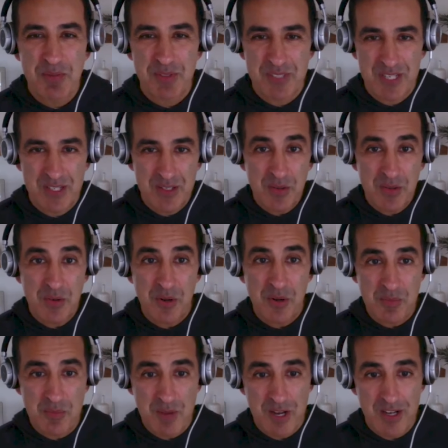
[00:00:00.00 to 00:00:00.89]
tend to hoard
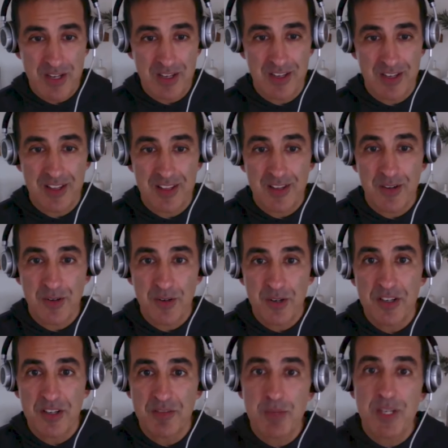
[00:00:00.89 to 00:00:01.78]
money, and the
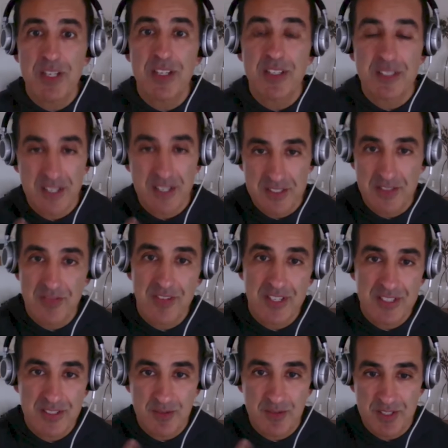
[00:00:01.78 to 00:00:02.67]
hoarding of money
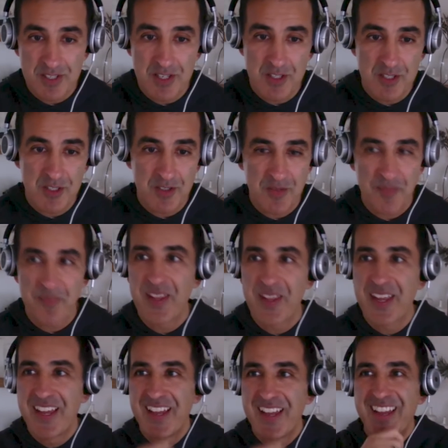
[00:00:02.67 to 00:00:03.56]
intensifies the recession.
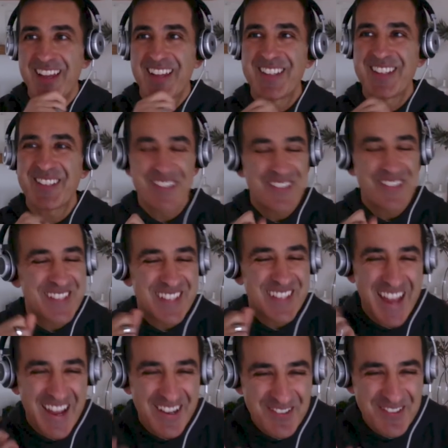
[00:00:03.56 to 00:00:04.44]
And so he was like,
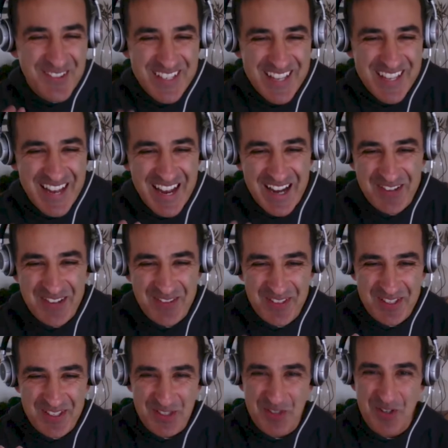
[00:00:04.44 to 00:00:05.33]
how do we get out of
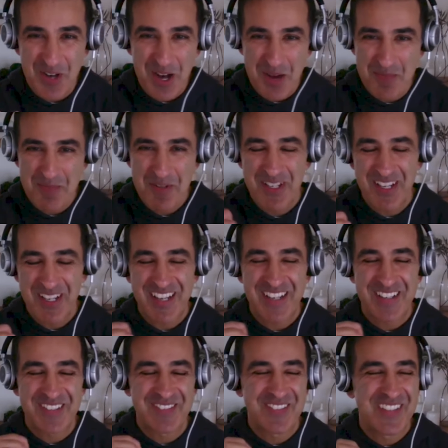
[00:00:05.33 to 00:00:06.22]
this trap?
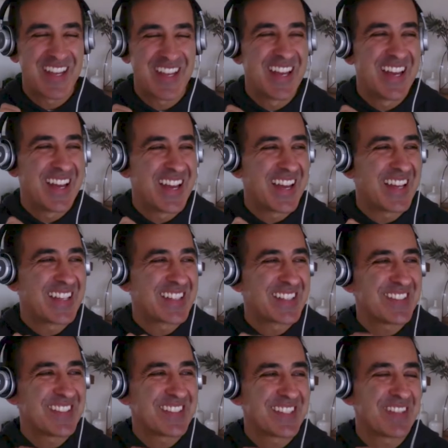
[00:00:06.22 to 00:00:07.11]
And so
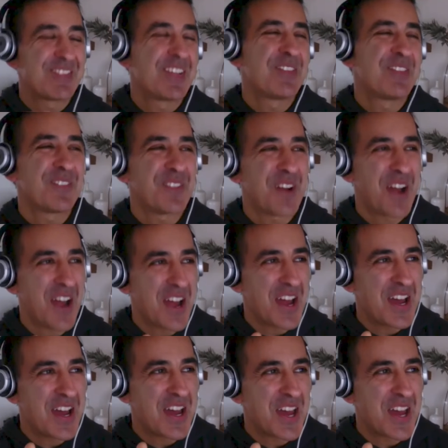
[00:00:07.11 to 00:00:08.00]
he said, well,
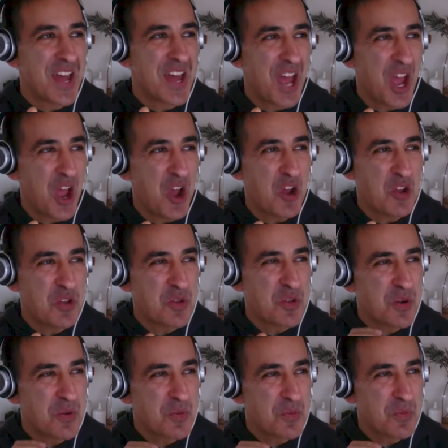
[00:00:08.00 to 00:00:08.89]

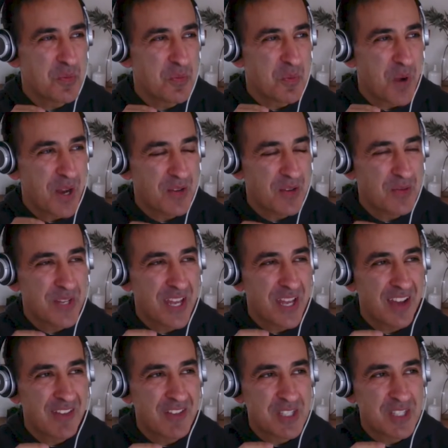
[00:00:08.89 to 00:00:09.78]
why don't we
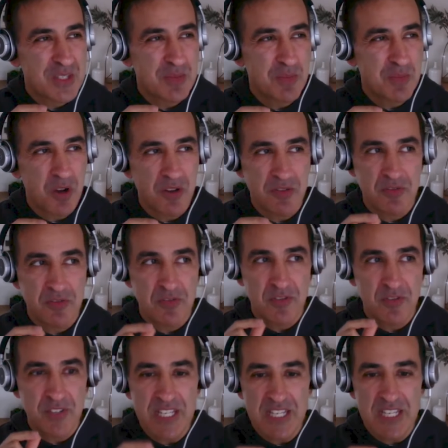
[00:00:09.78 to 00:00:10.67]
have a small
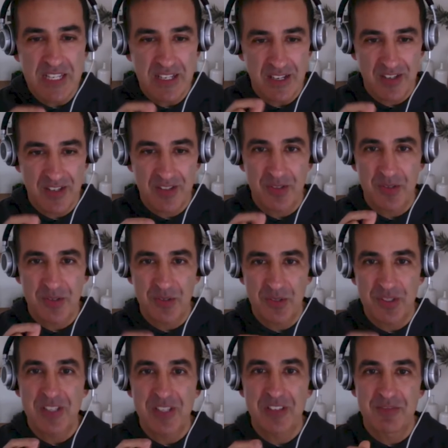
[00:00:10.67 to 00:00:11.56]
fee on the
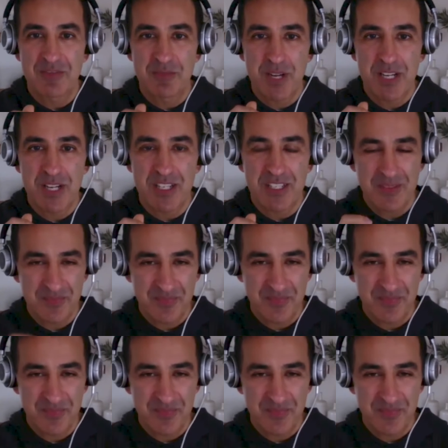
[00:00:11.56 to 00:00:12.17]
holding of money?